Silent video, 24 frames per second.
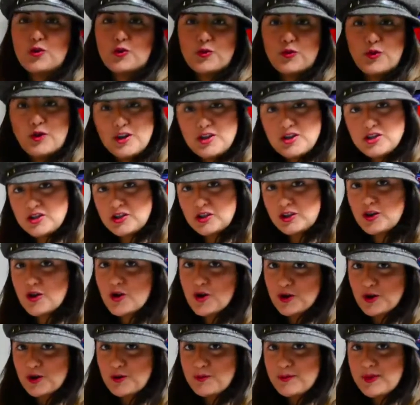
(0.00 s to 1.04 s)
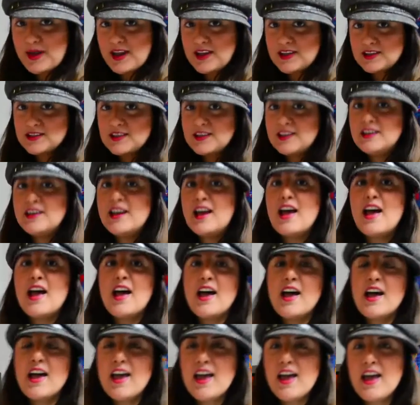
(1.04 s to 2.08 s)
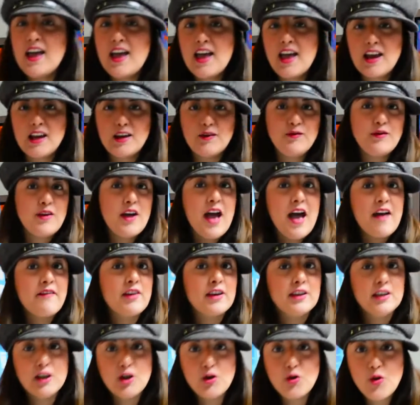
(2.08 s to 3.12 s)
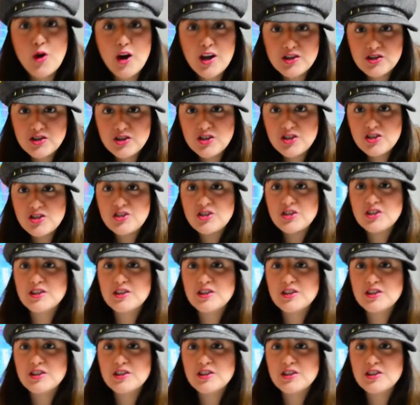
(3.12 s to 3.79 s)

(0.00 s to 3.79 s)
original oil painting. And if you have any questions,